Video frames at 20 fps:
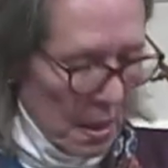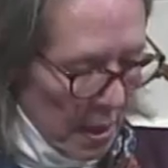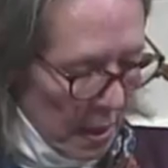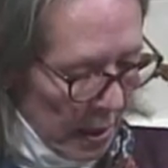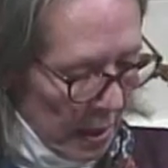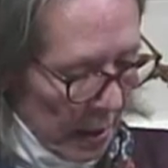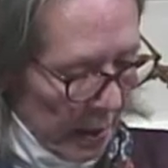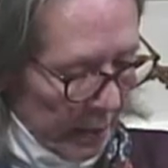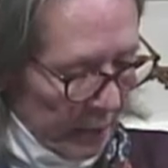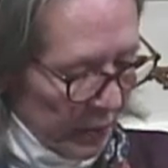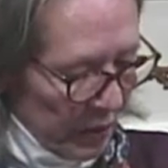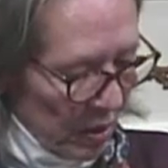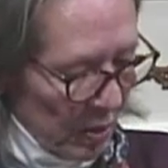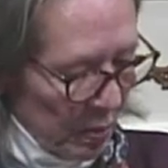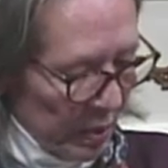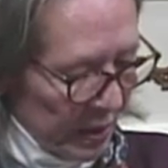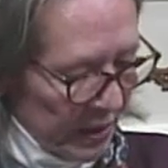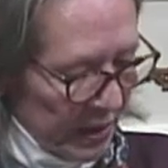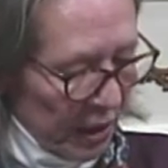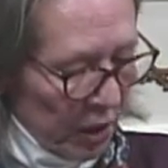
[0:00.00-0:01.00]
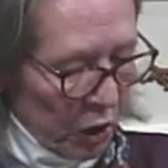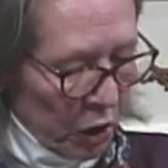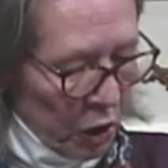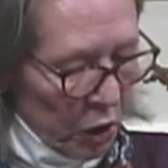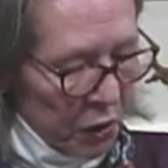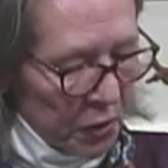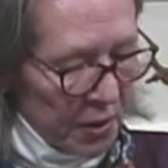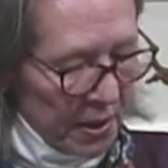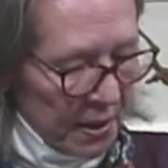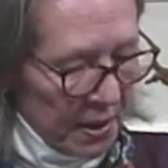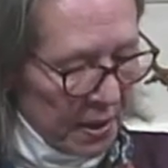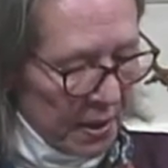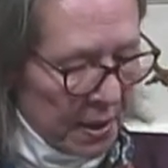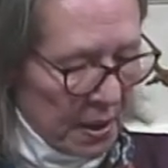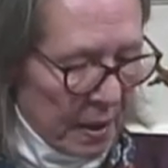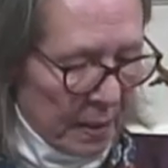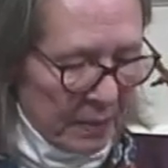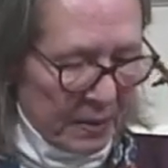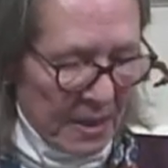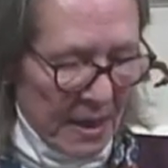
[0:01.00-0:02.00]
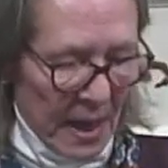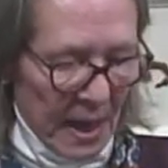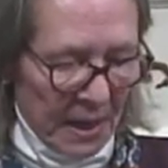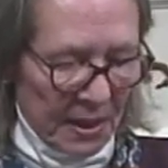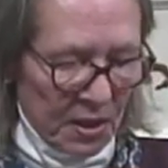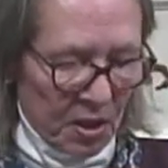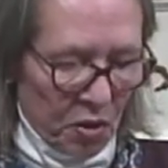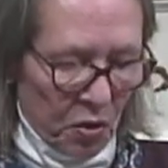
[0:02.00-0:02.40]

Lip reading: But the earned income tax